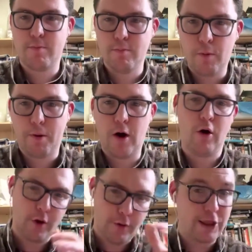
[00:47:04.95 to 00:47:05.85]
is
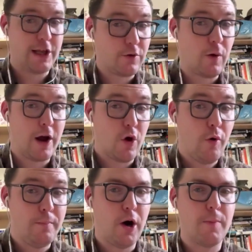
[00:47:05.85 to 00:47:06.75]
although actually he's quite
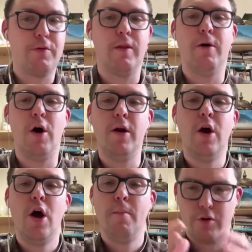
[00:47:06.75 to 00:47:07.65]
unpopular at the moment,